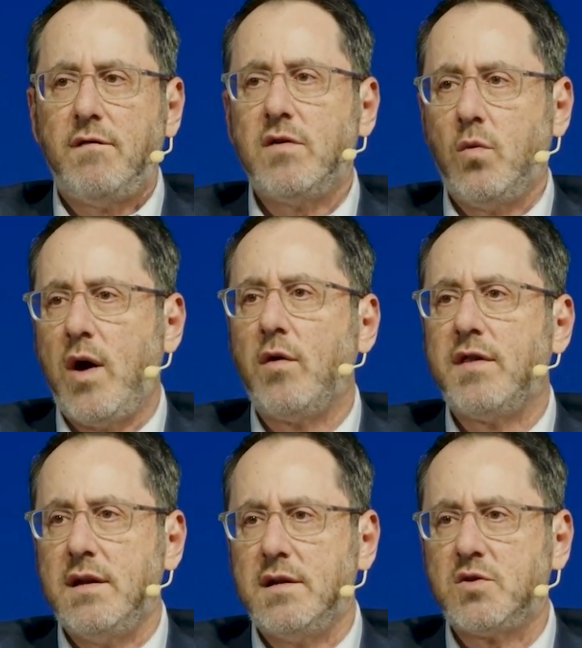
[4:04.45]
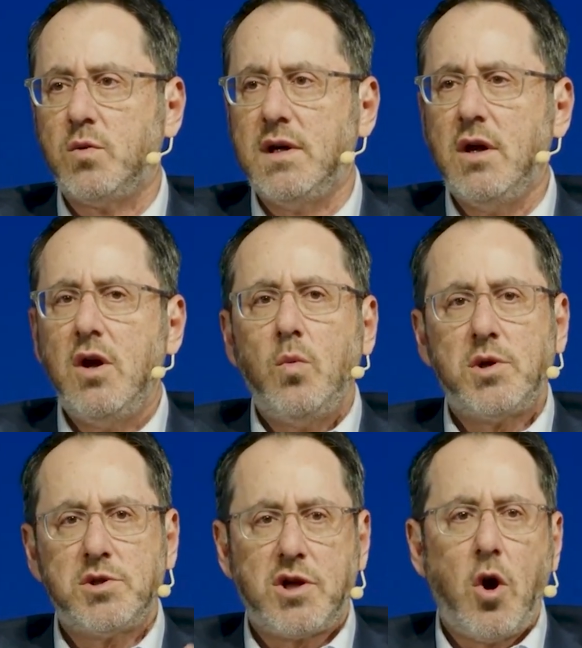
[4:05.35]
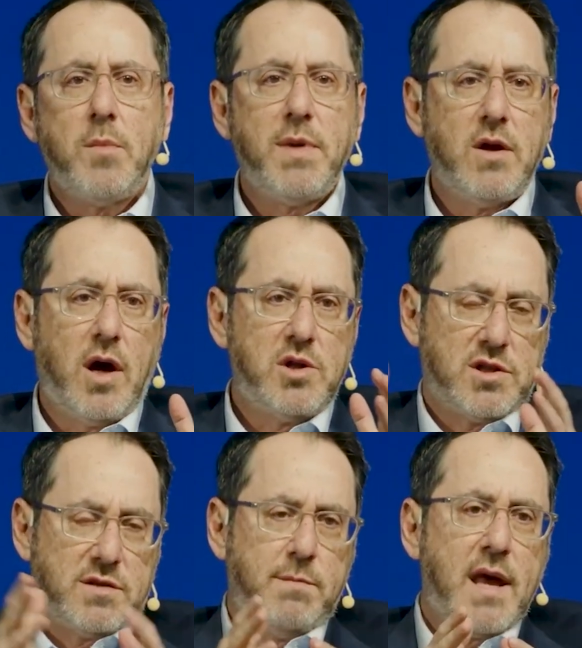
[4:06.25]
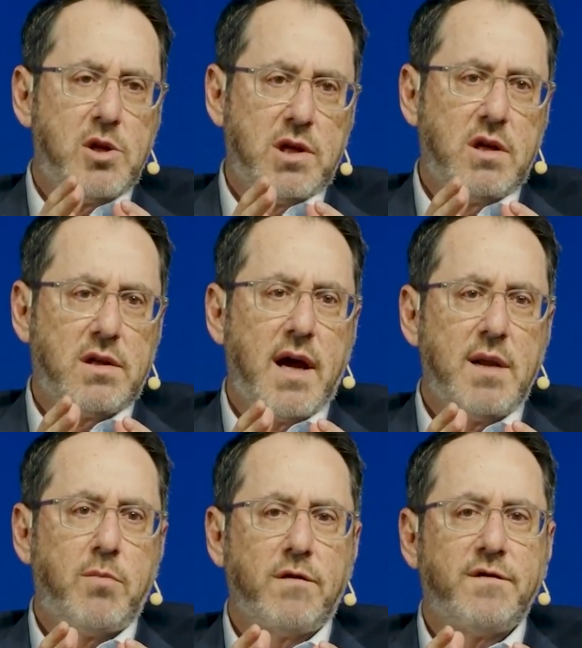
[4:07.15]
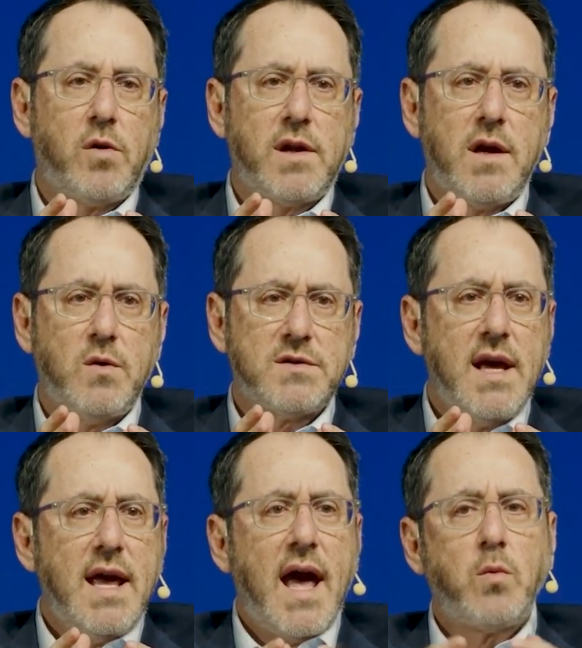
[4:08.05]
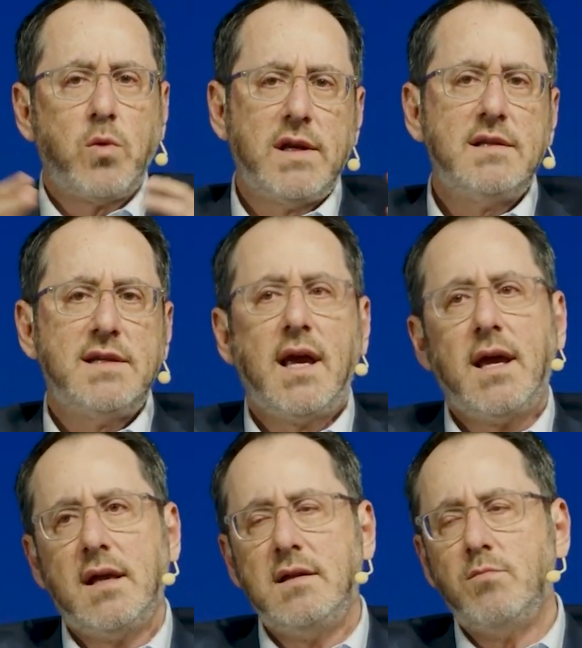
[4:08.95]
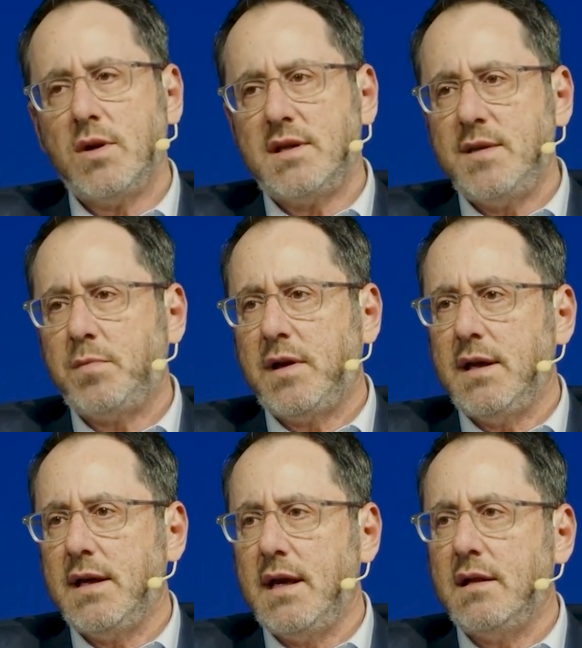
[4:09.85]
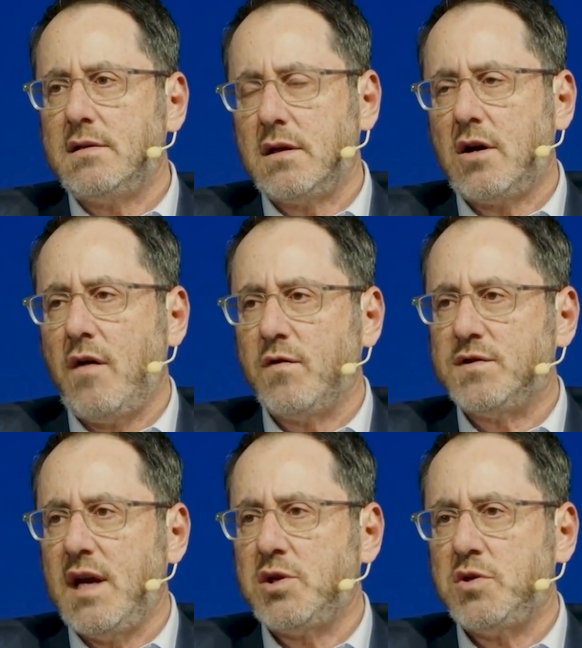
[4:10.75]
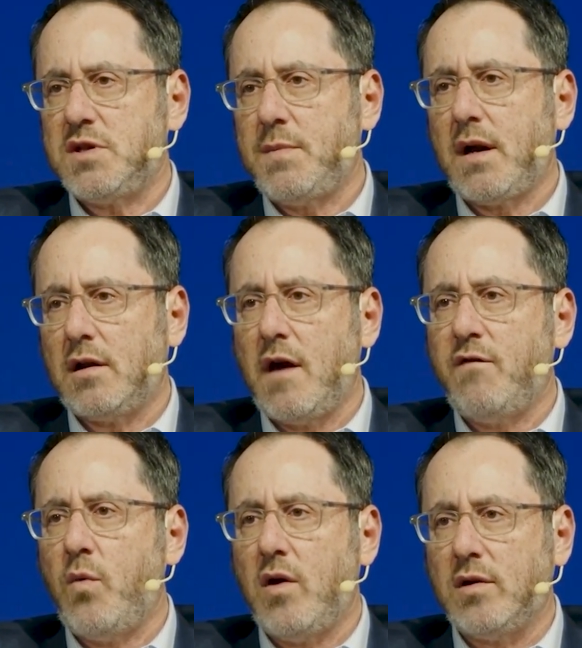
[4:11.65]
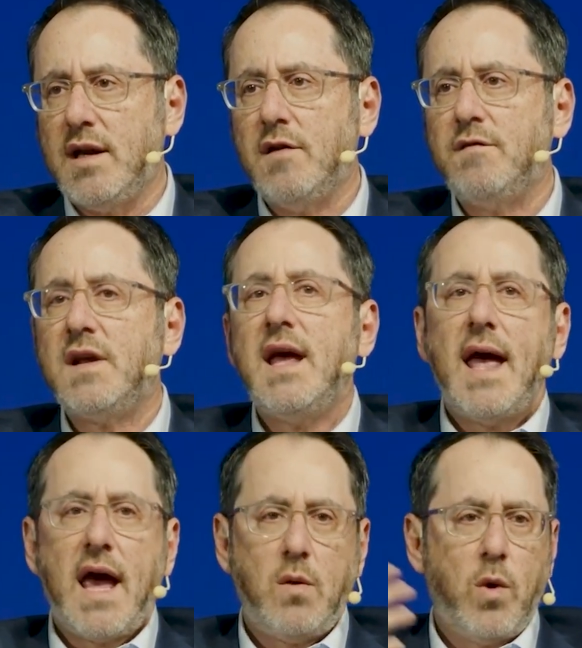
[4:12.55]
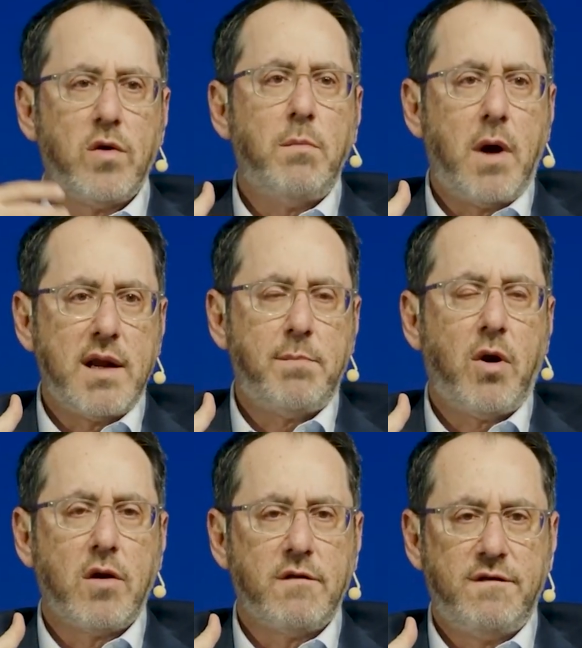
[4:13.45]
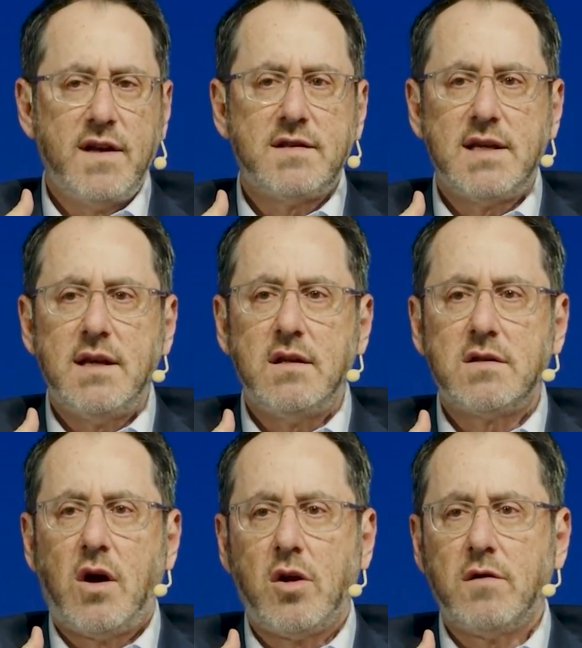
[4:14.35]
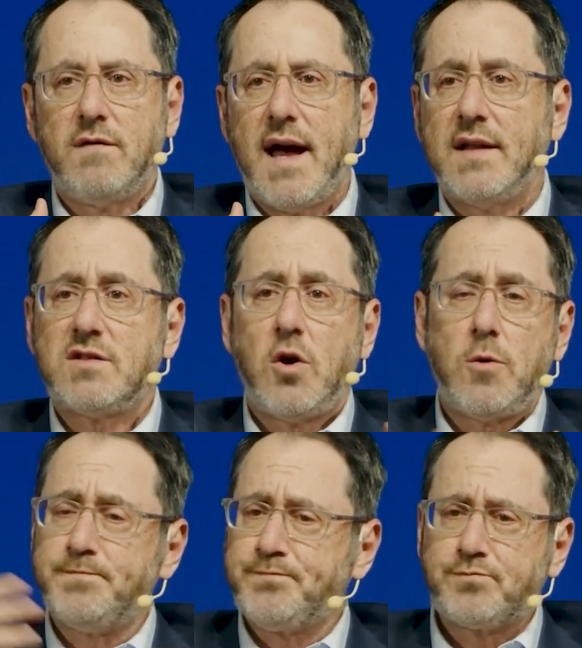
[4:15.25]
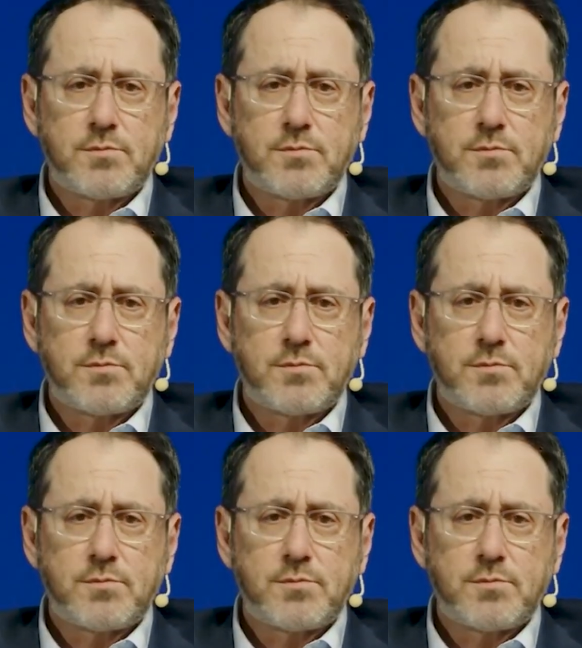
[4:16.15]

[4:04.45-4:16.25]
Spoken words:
of the wealth industry, which is going beyond just managing client portfolios and really digging in more deeply into conversations about a life well lived and where the money part fits into all of that. So